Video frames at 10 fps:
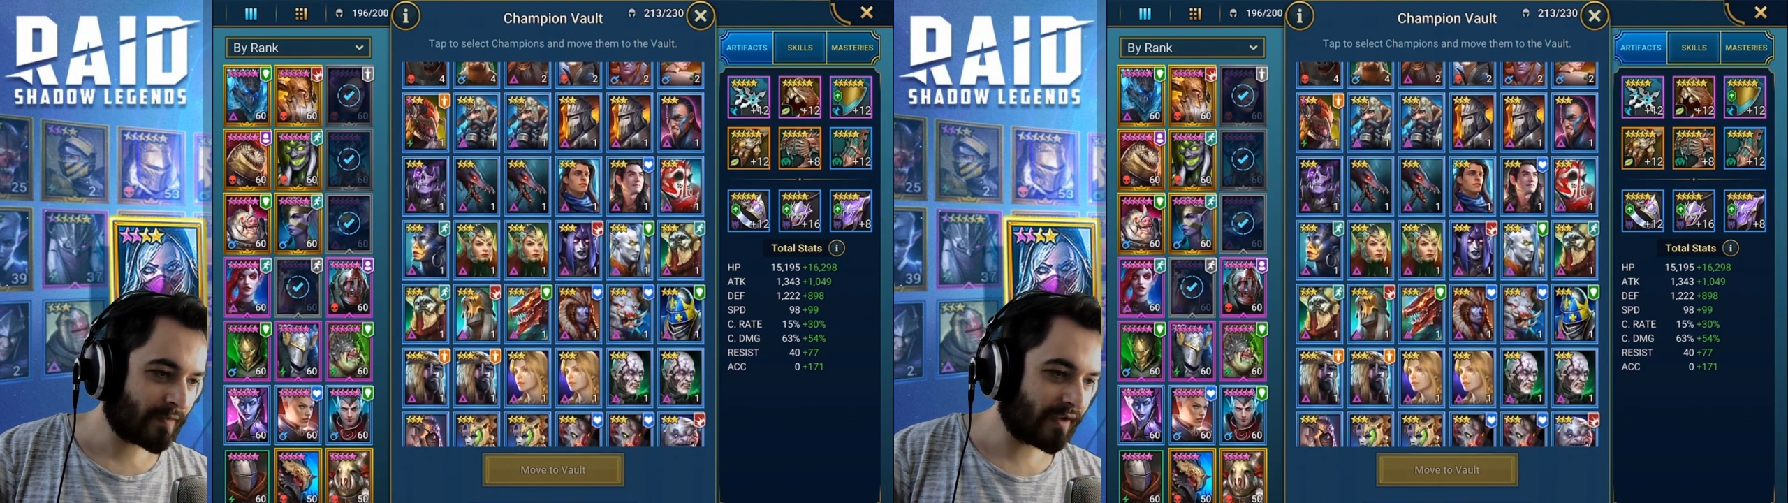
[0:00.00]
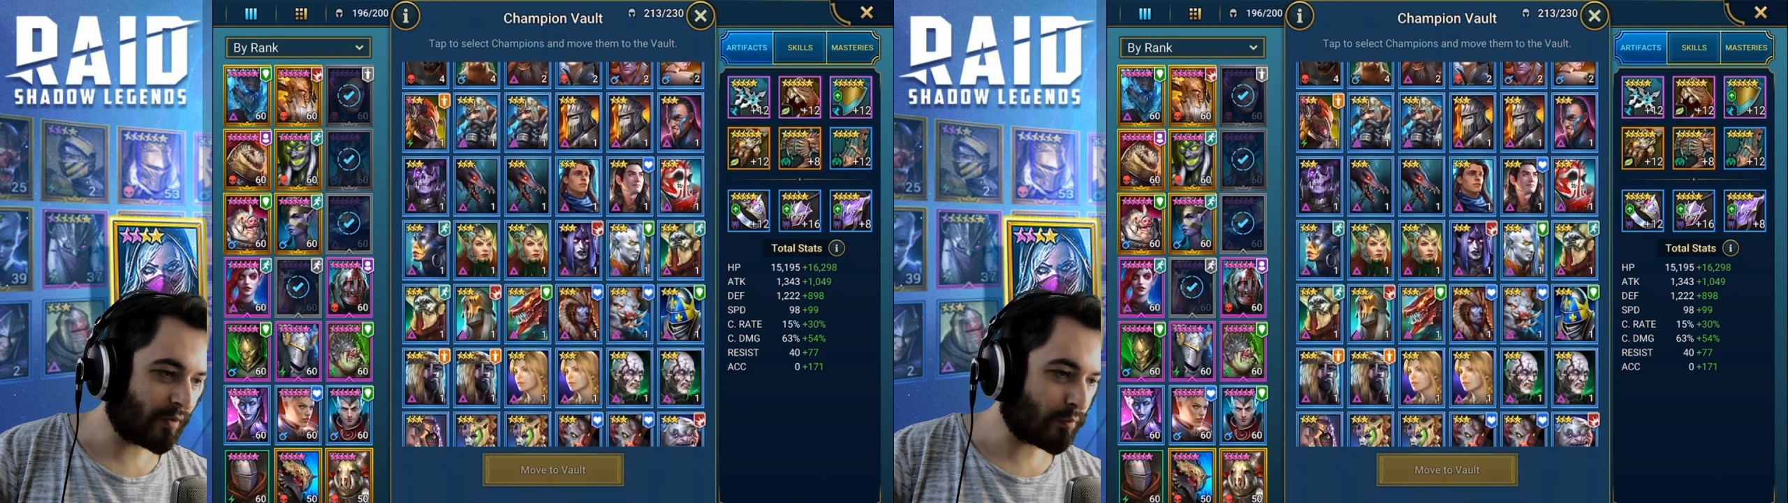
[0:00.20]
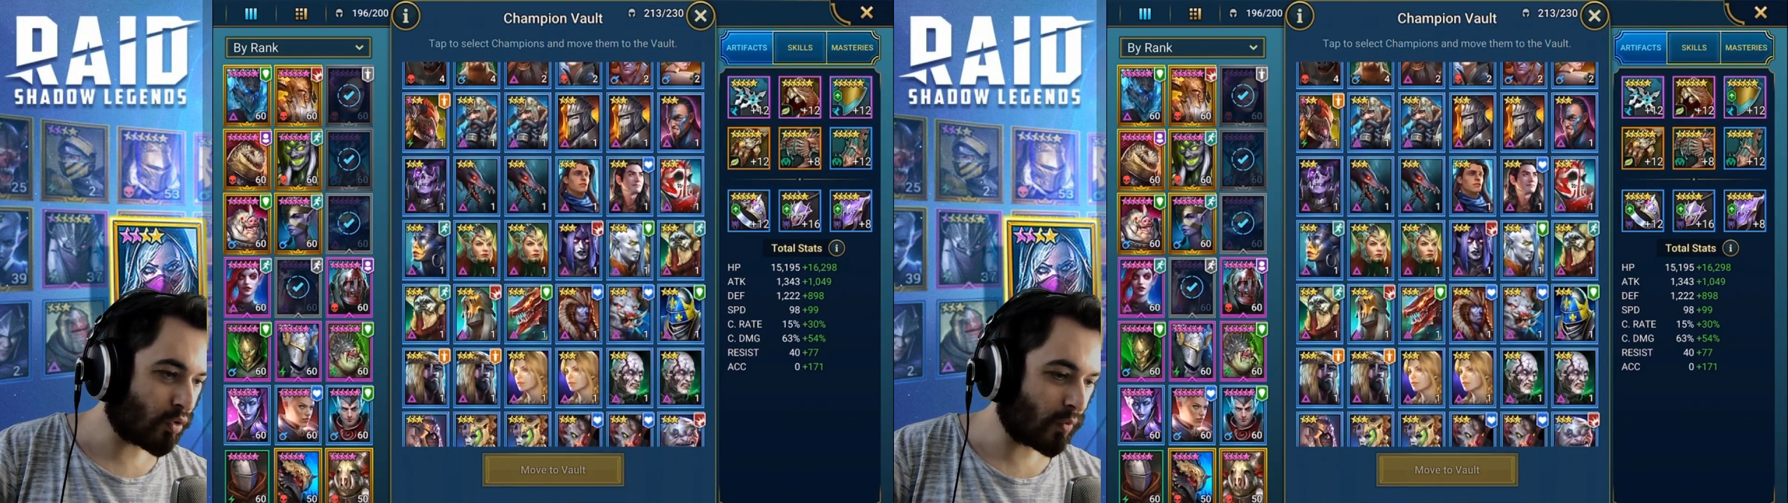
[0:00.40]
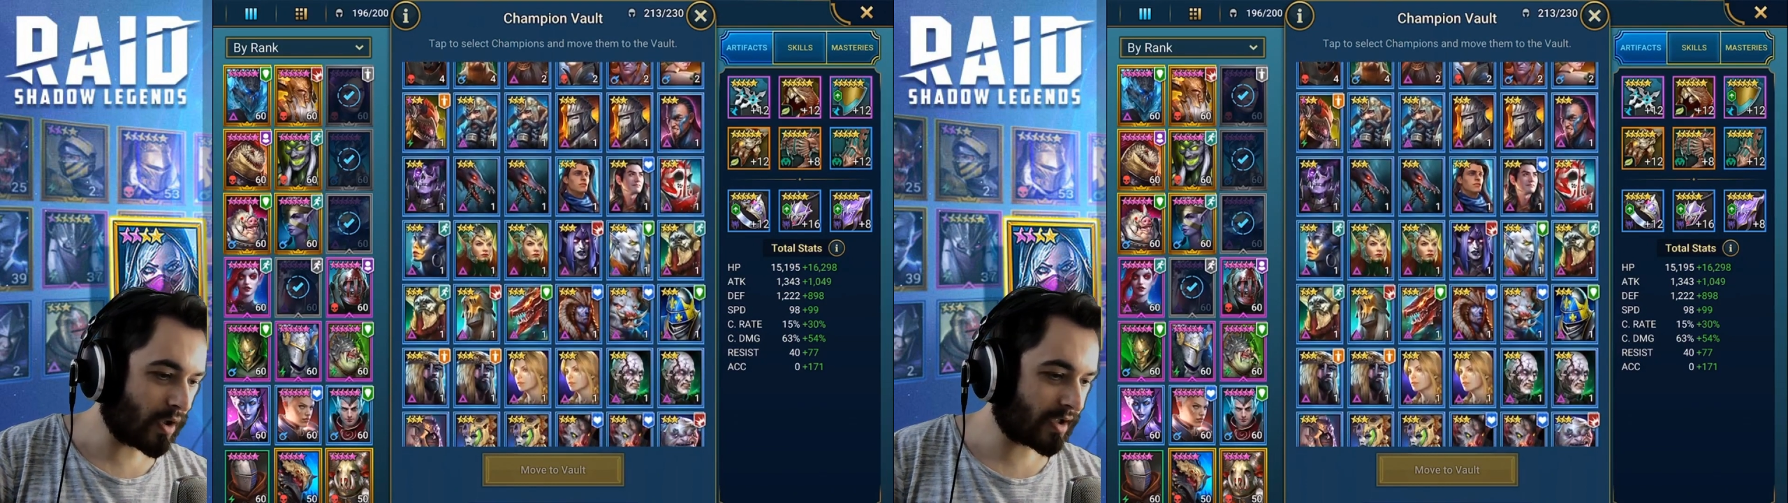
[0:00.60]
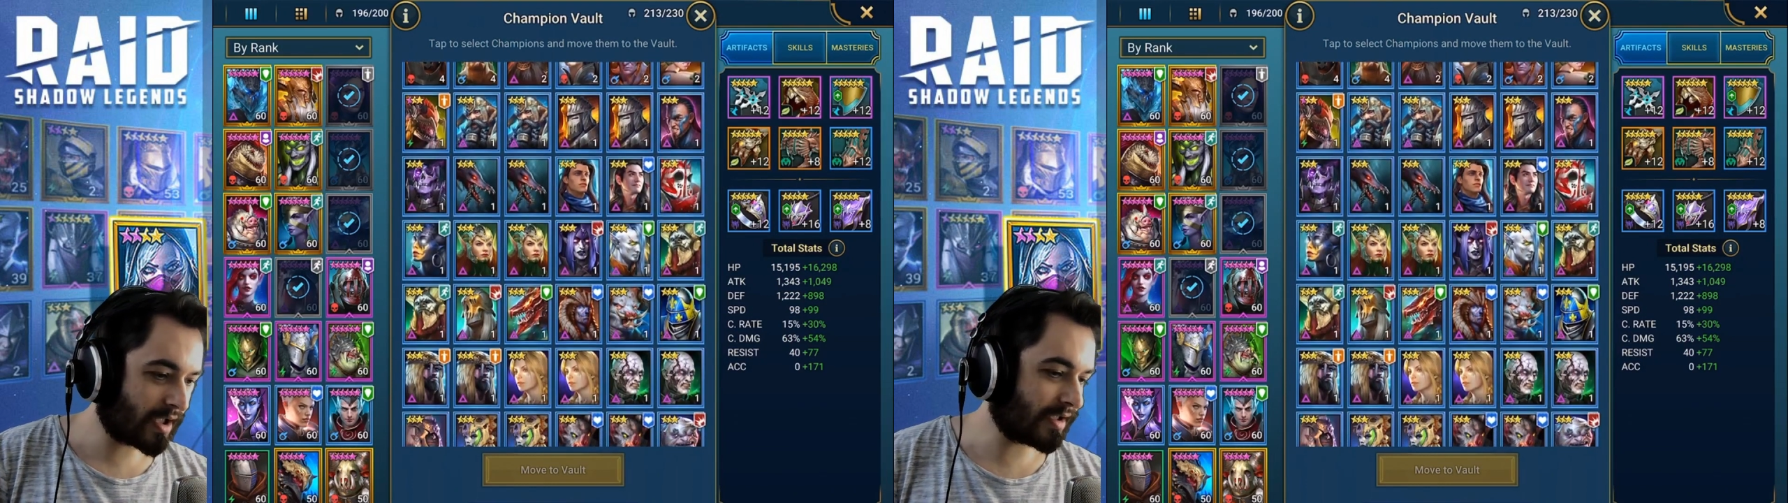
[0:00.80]
You have a
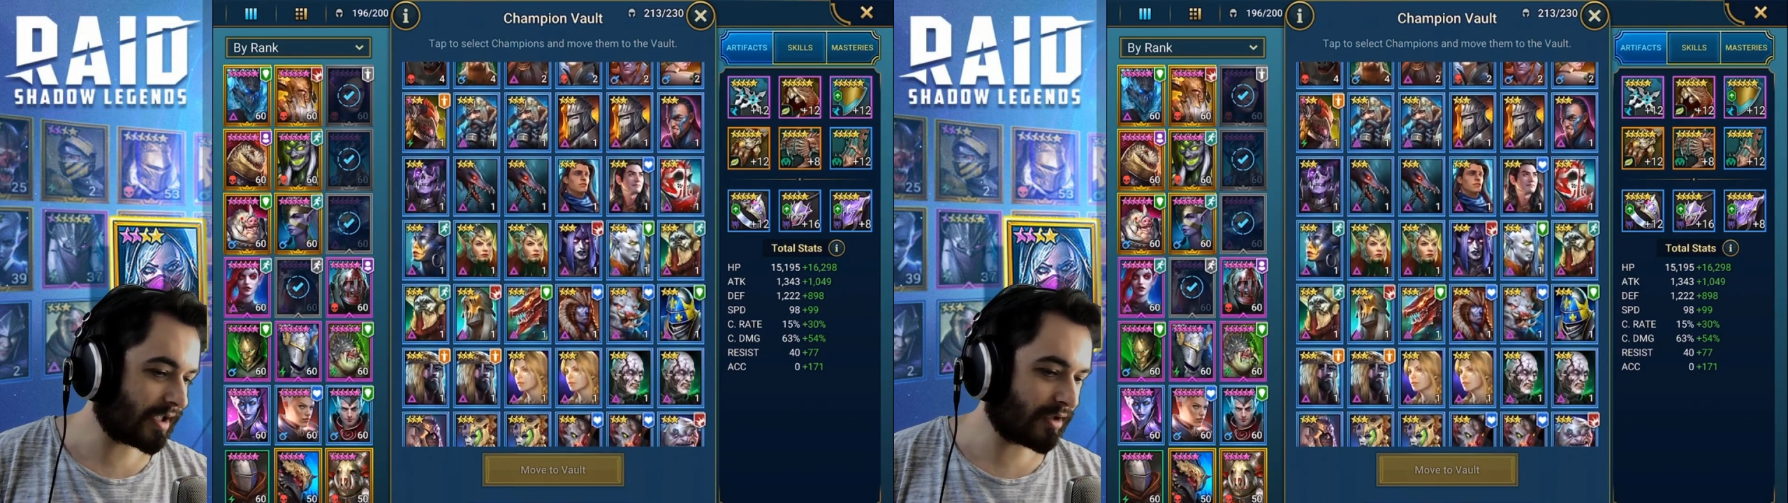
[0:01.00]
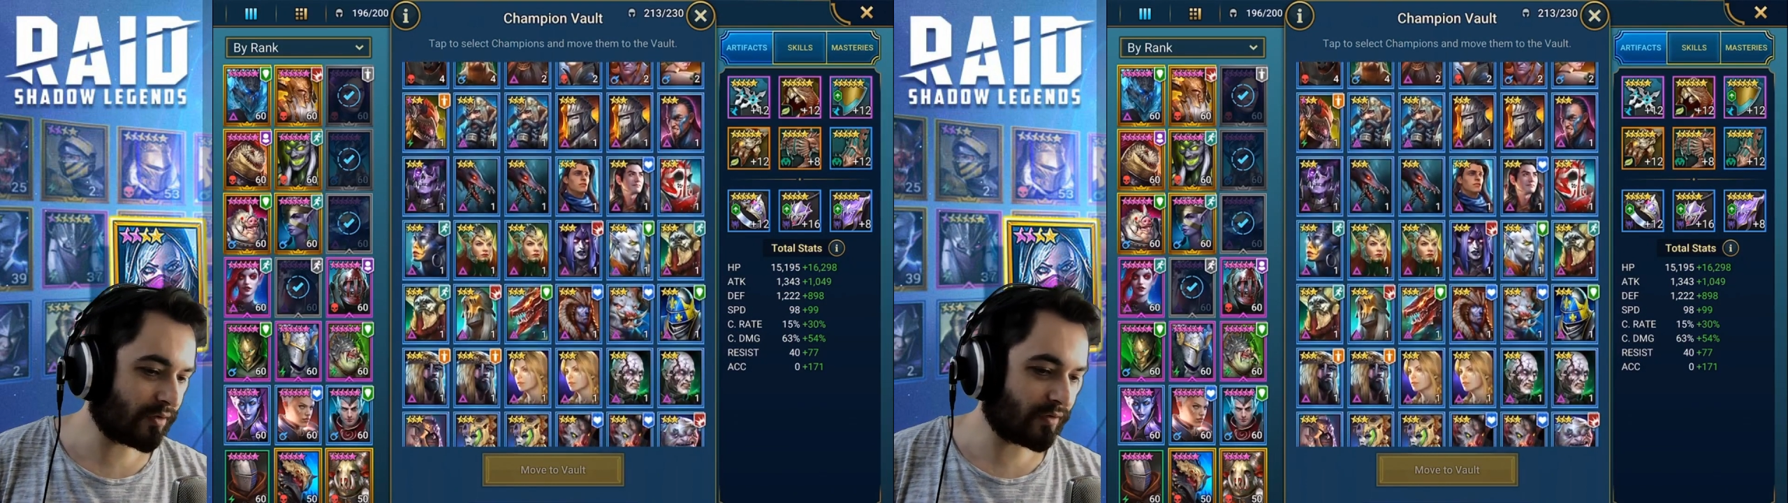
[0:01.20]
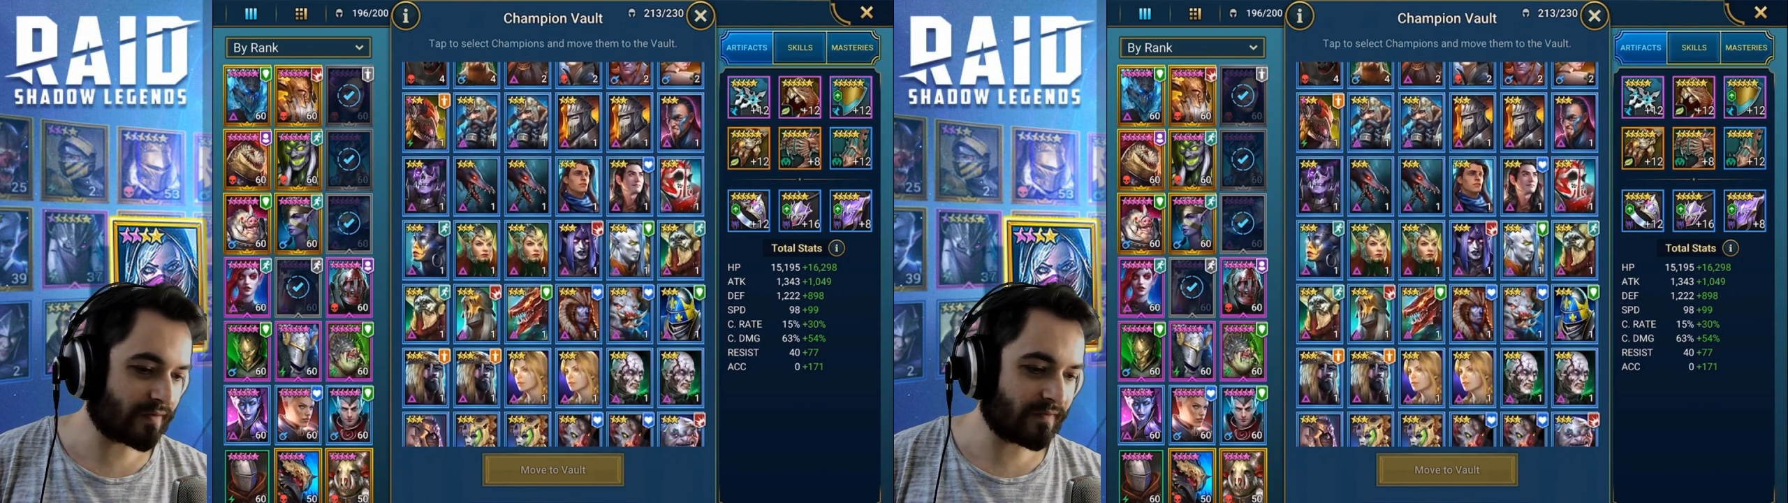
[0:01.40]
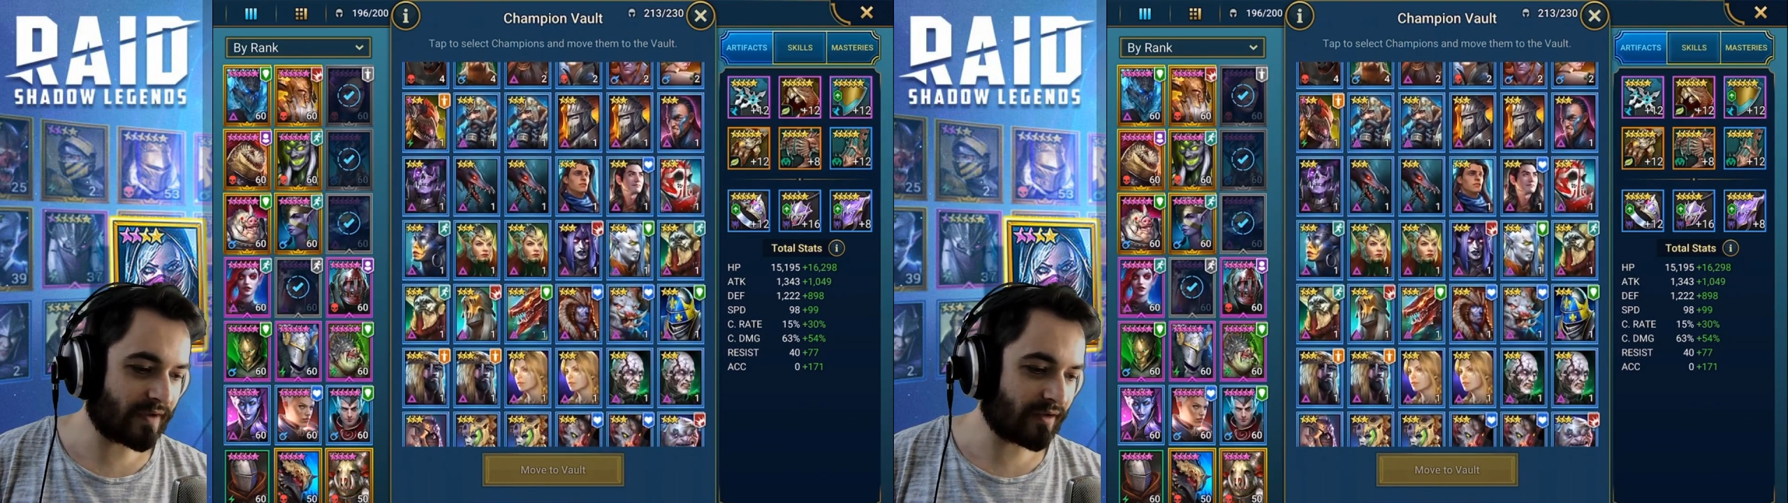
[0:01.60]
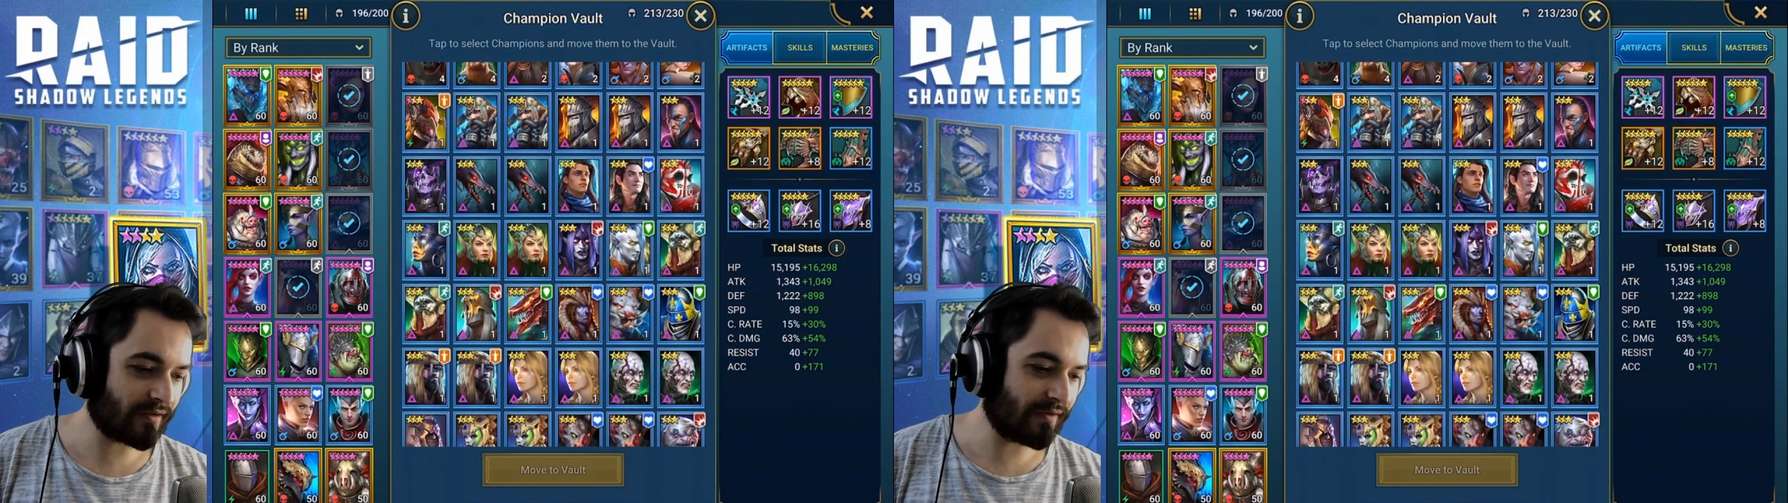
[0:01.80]
Bulwark in there who's
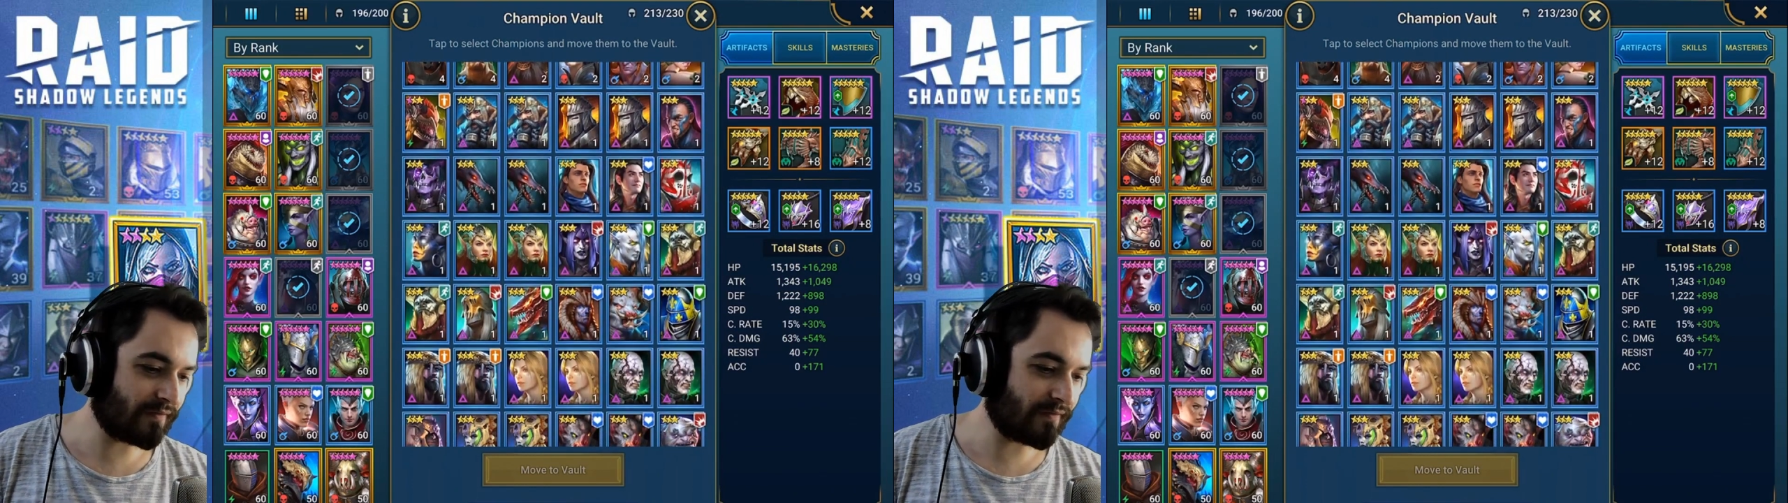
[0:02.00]
very,